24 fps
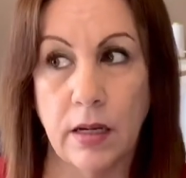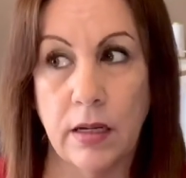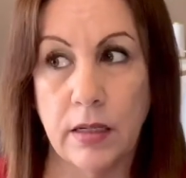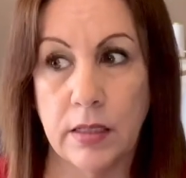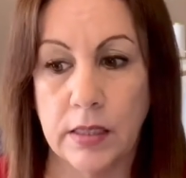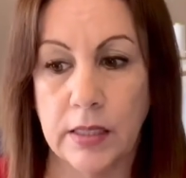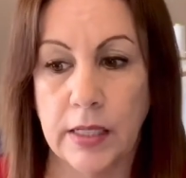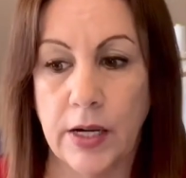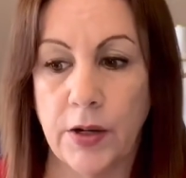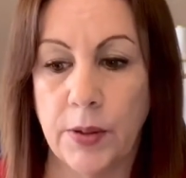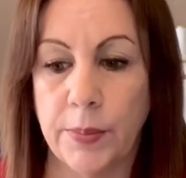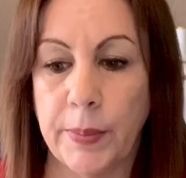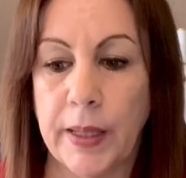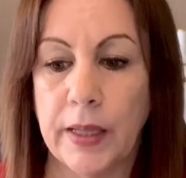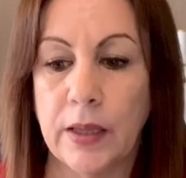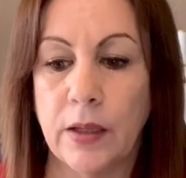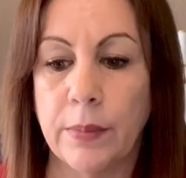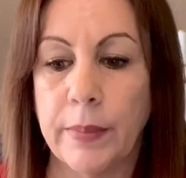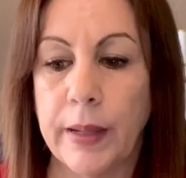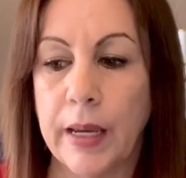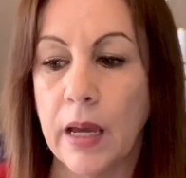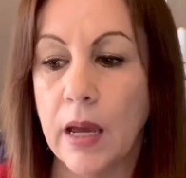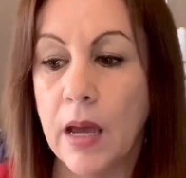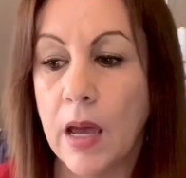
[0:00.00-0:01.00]
scared me a little
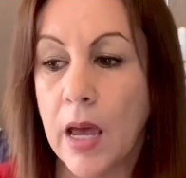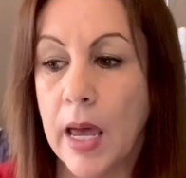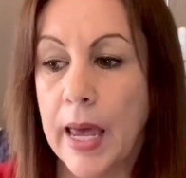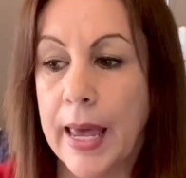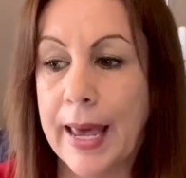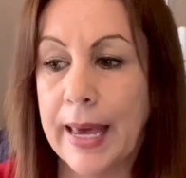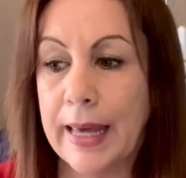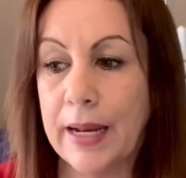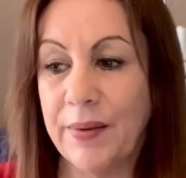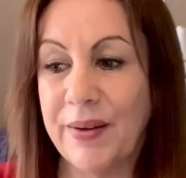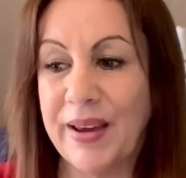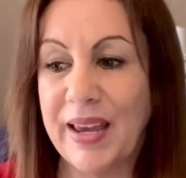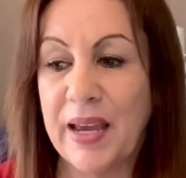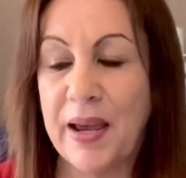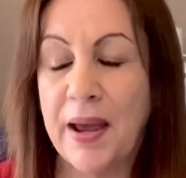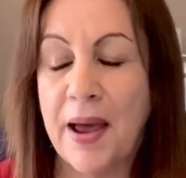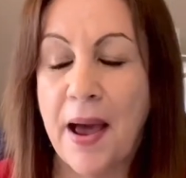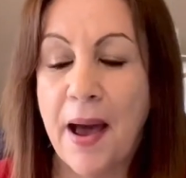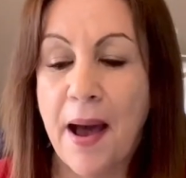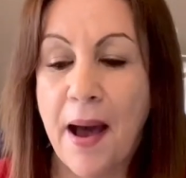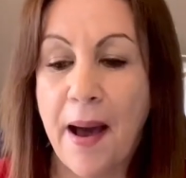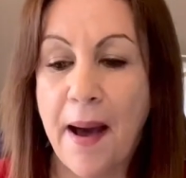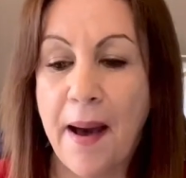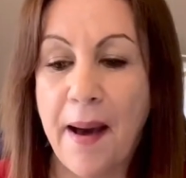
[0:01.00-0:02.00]
bit. Anyway,
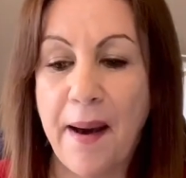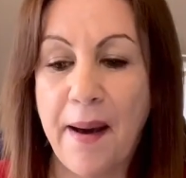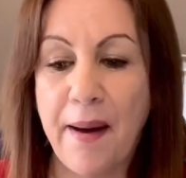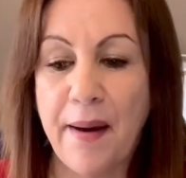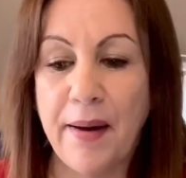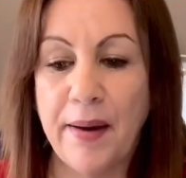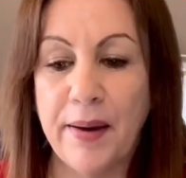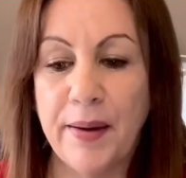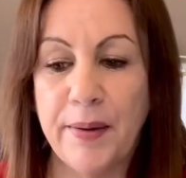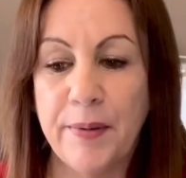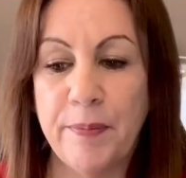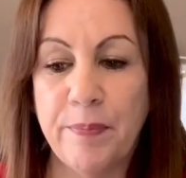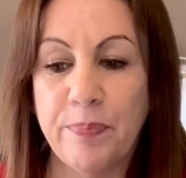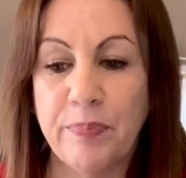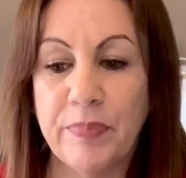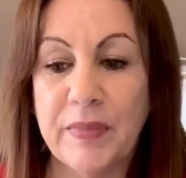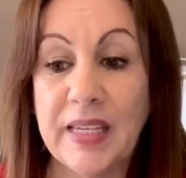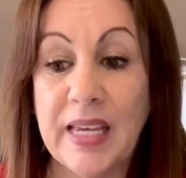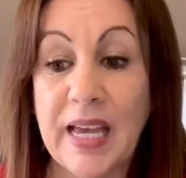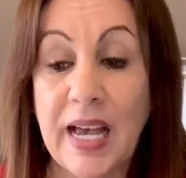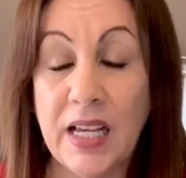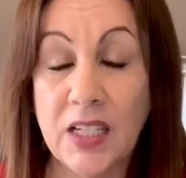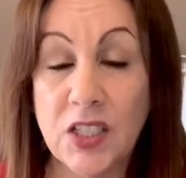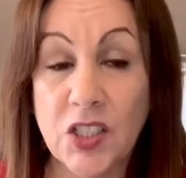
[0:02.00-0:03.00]

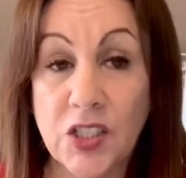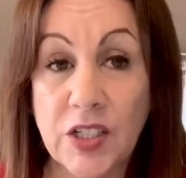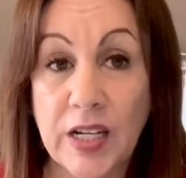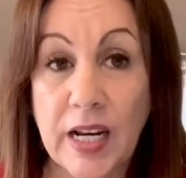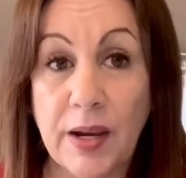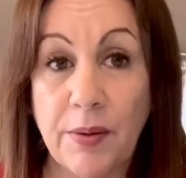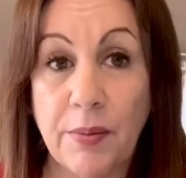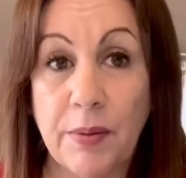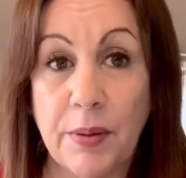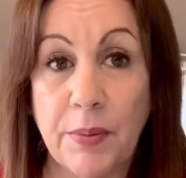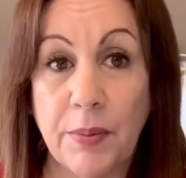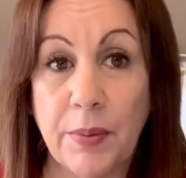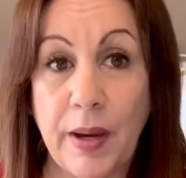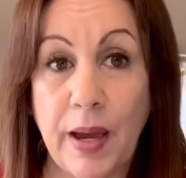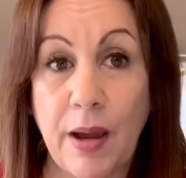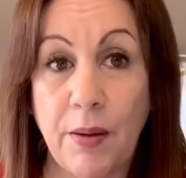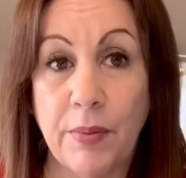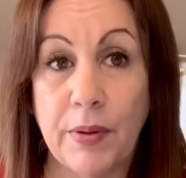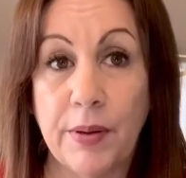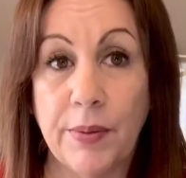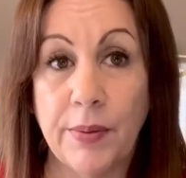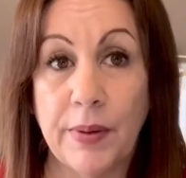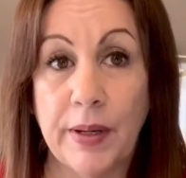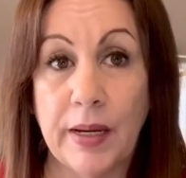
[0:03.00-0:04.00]
yesterday we
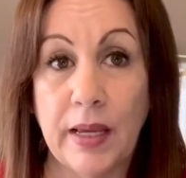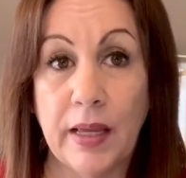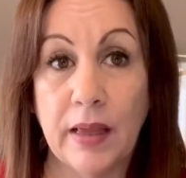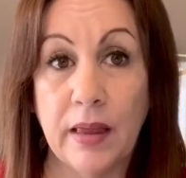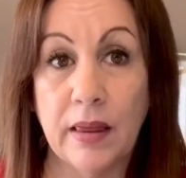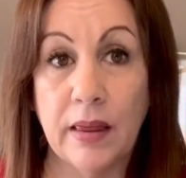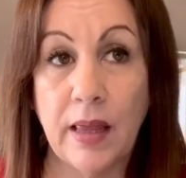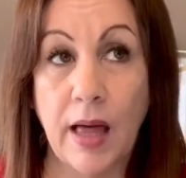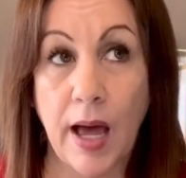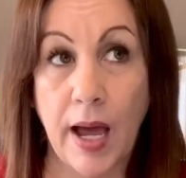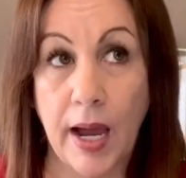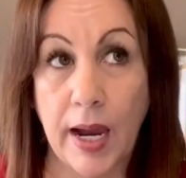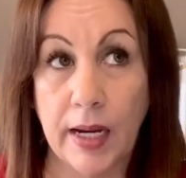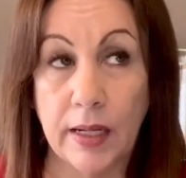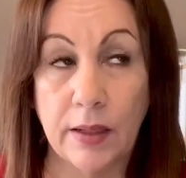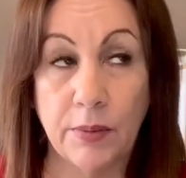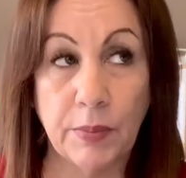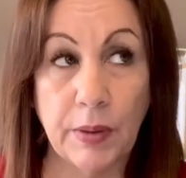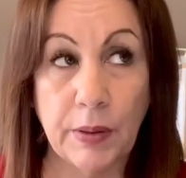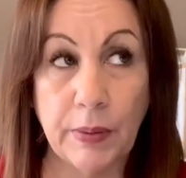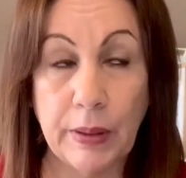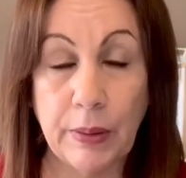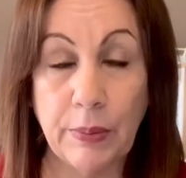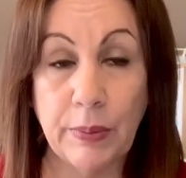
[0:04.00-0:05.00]
were in line.
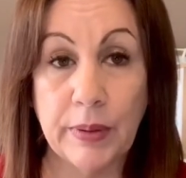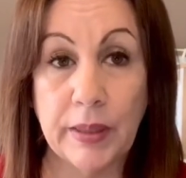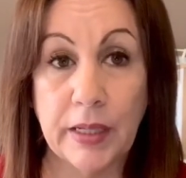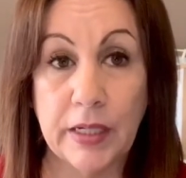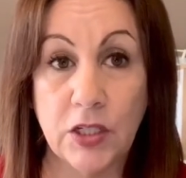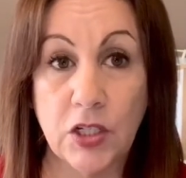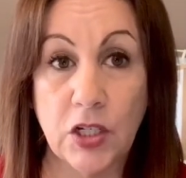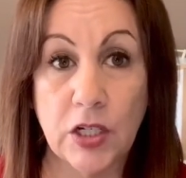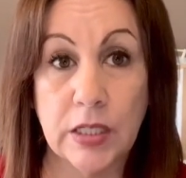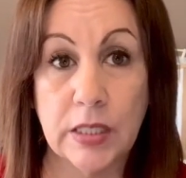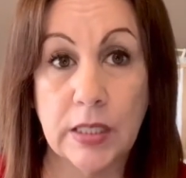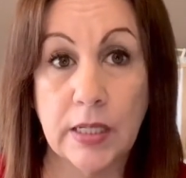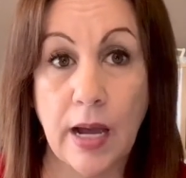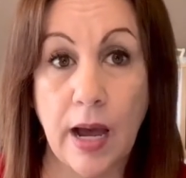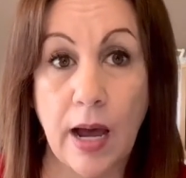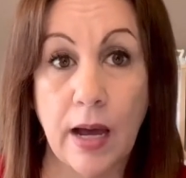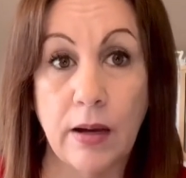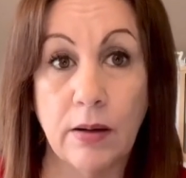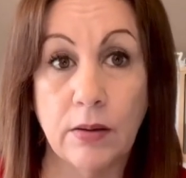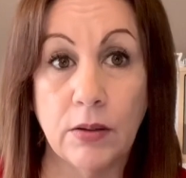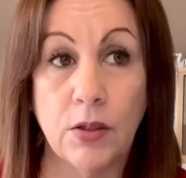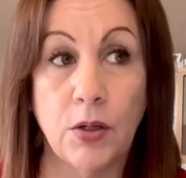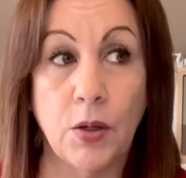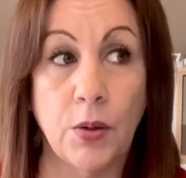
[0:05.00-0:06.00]
We went when they just got,
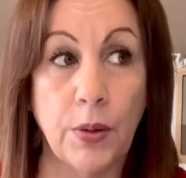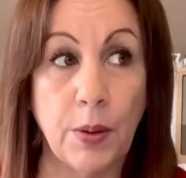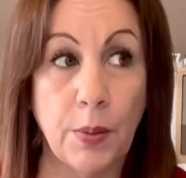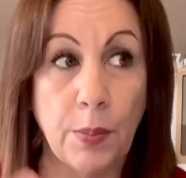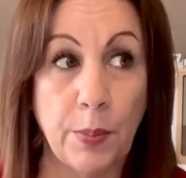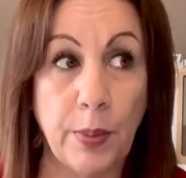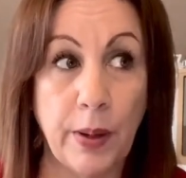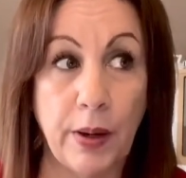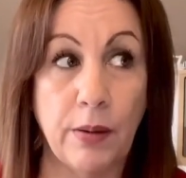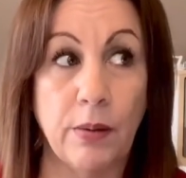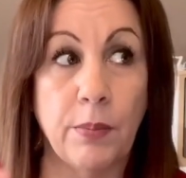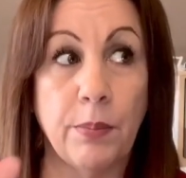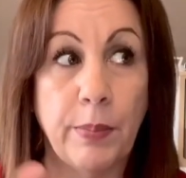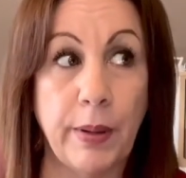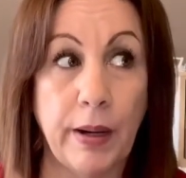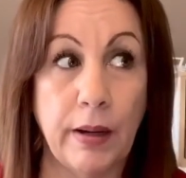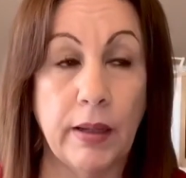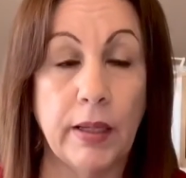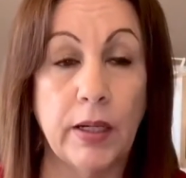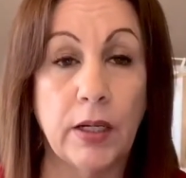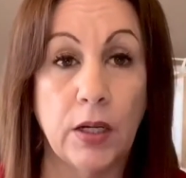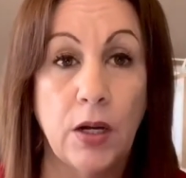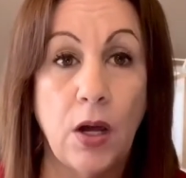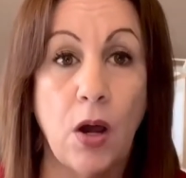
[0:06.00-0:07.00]
you know, they're
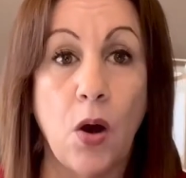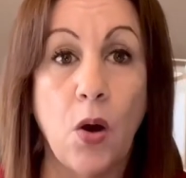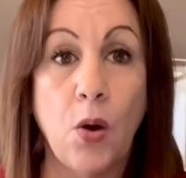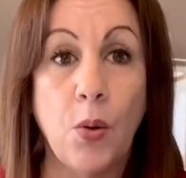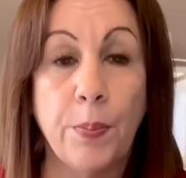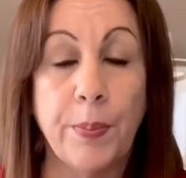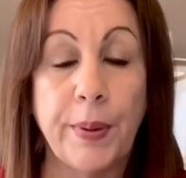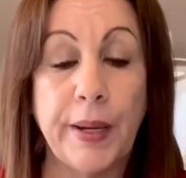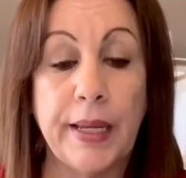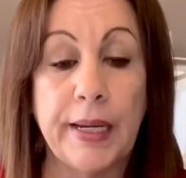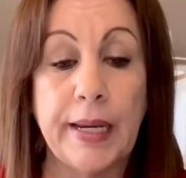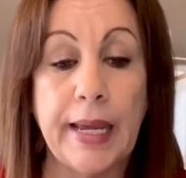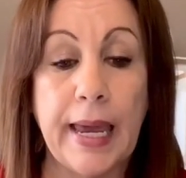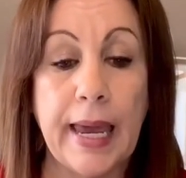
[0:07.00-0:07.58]
barely going to open.